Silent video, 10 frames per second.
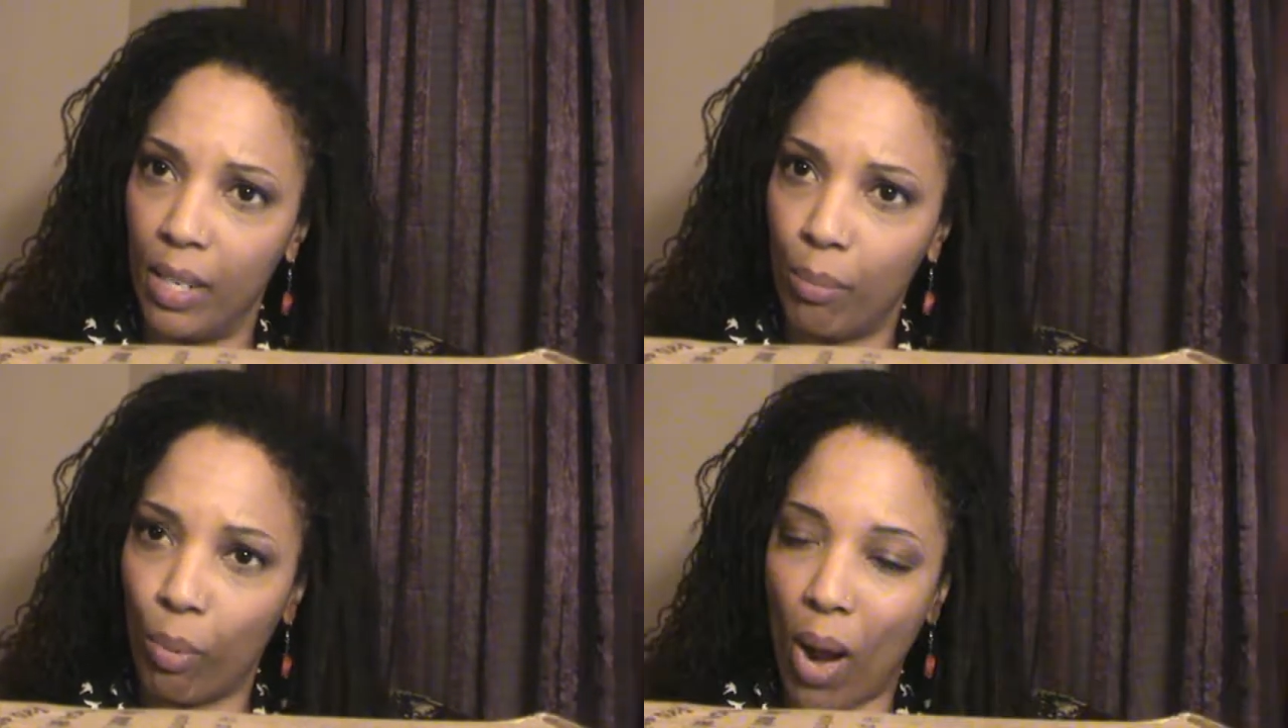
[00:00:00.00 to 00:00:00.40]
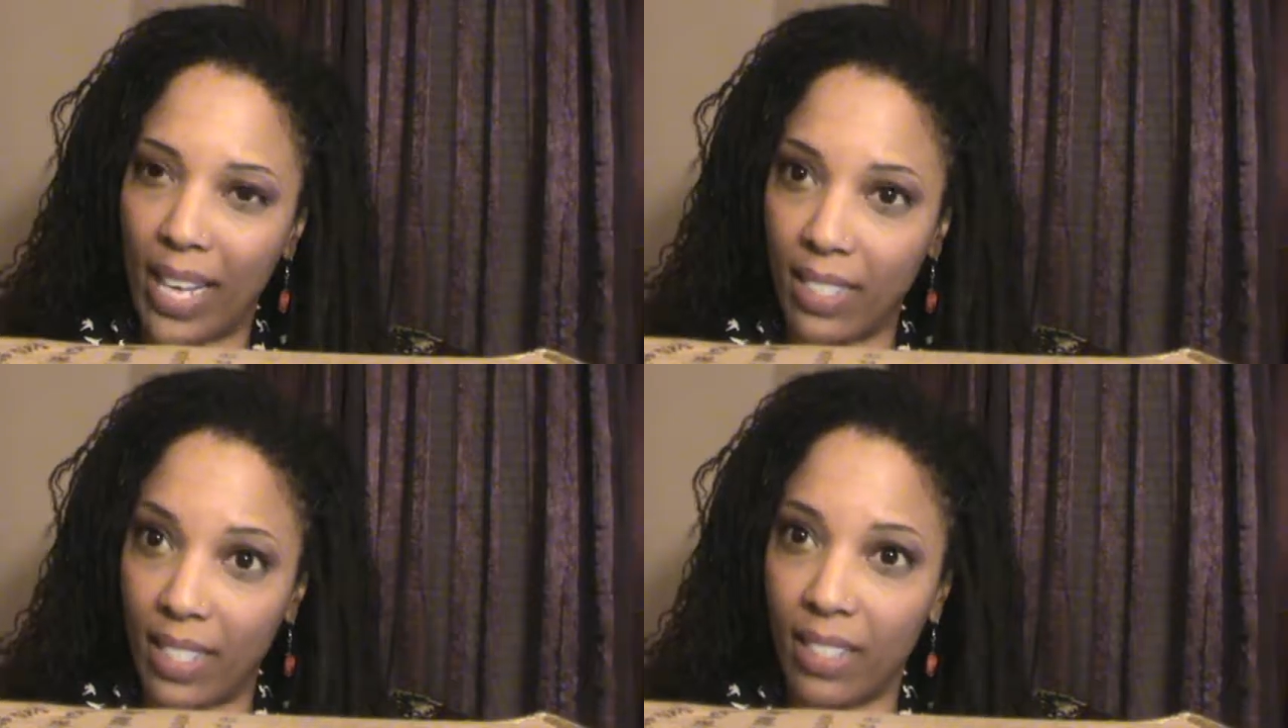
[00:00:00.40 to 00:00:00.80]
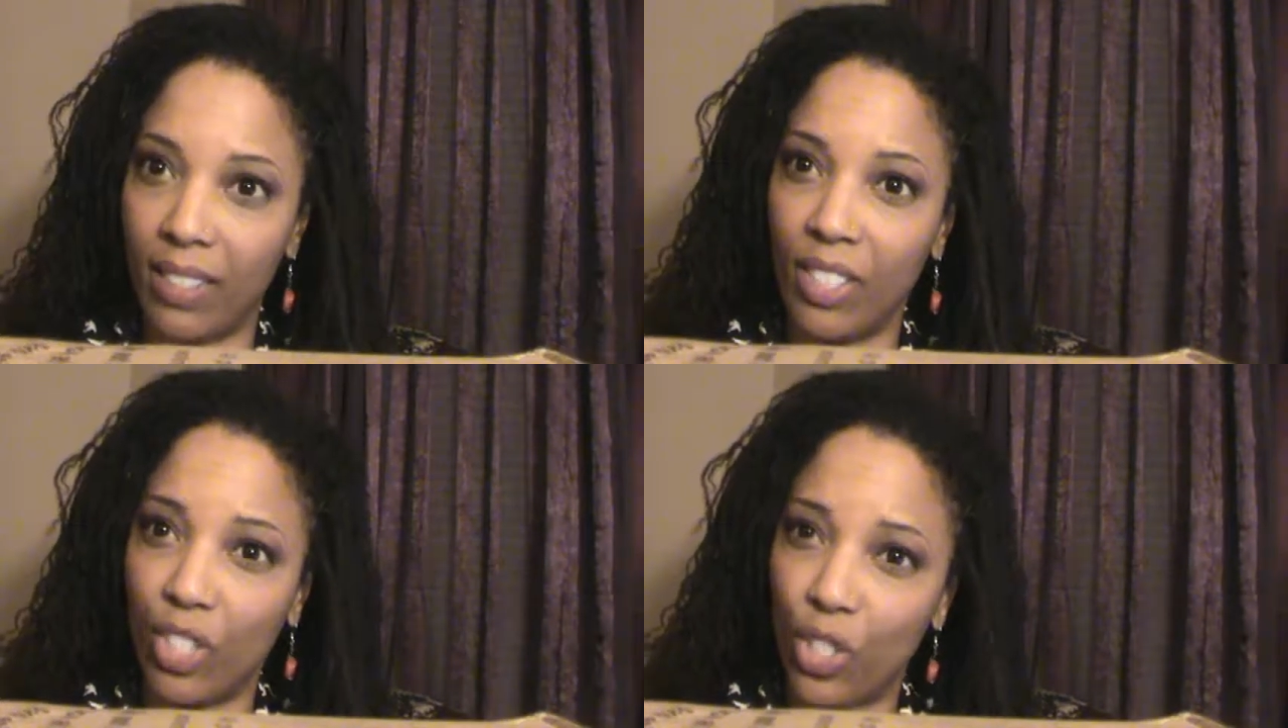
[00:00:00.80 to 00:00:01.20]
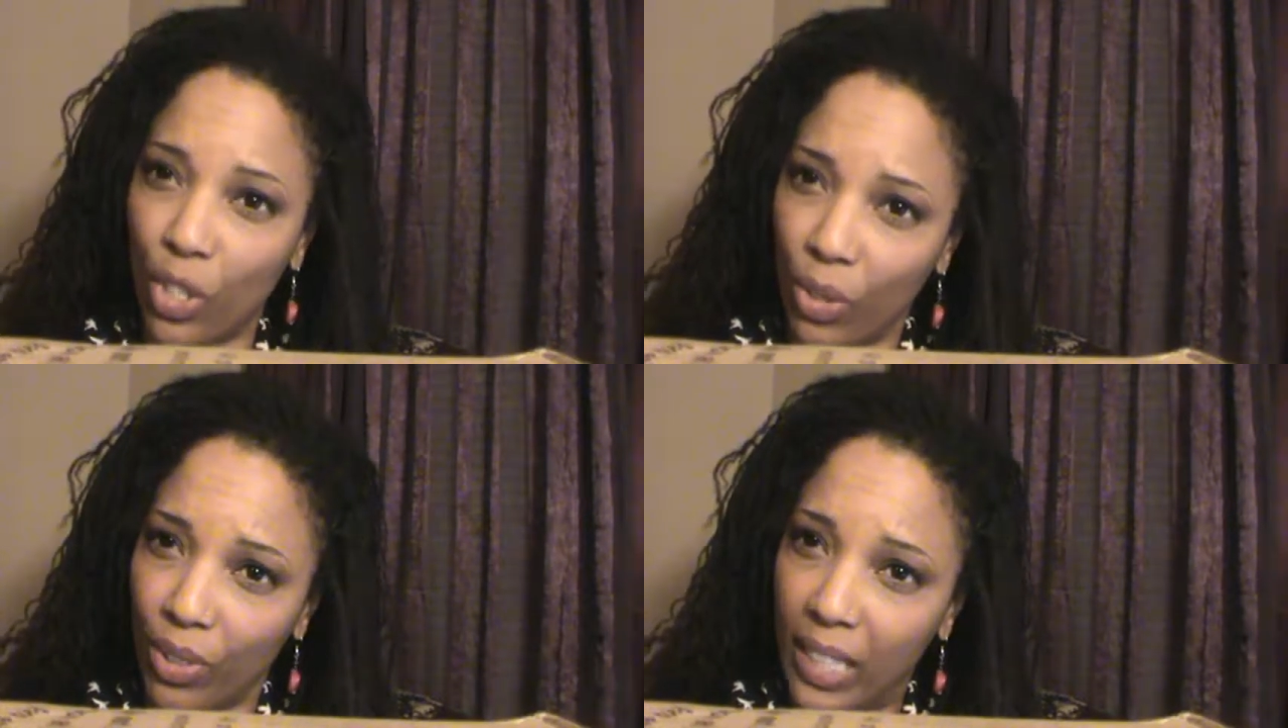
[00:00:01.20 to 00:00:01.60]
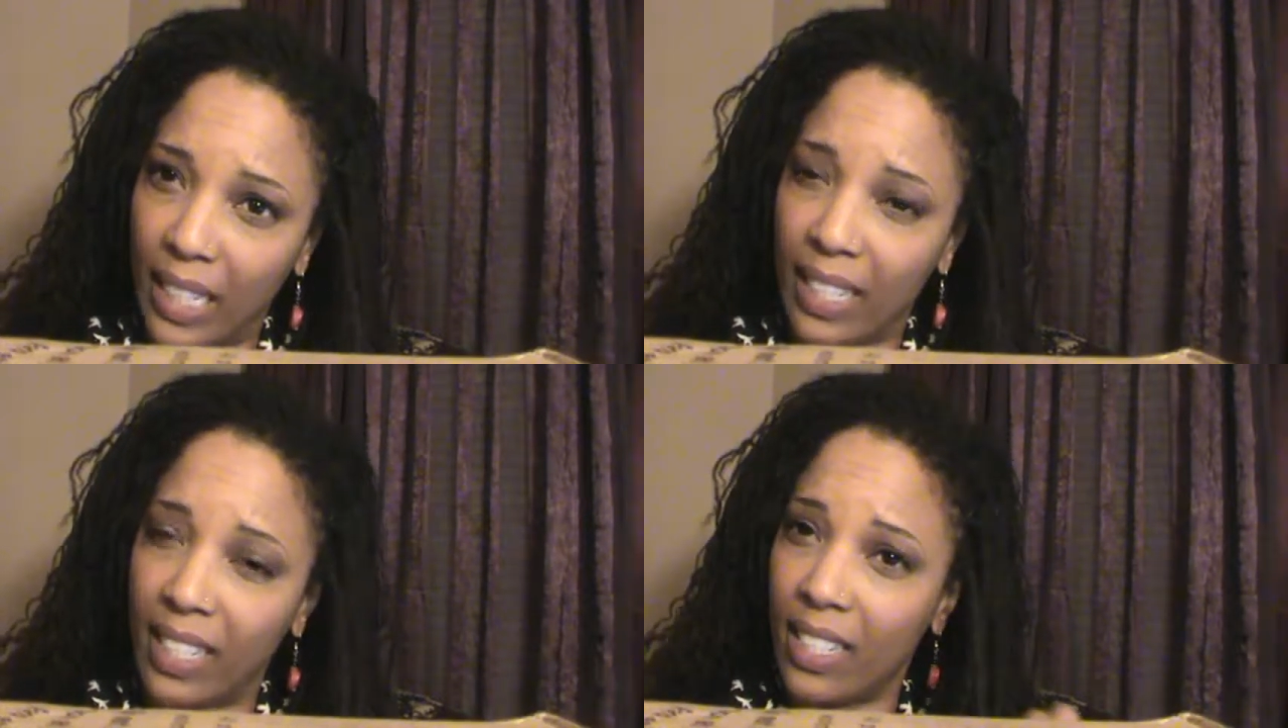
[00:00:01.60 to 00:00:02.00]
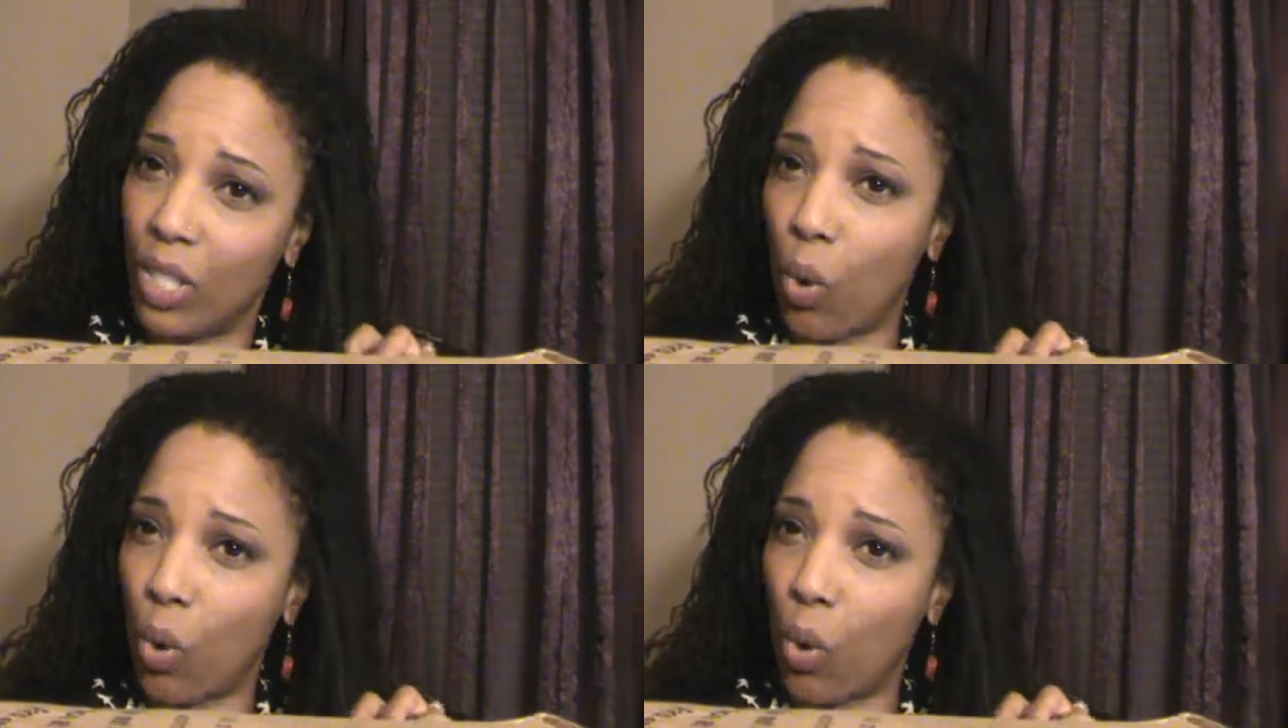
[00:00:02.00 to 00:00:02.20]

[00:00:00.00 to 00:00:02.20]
process and this journey. And it is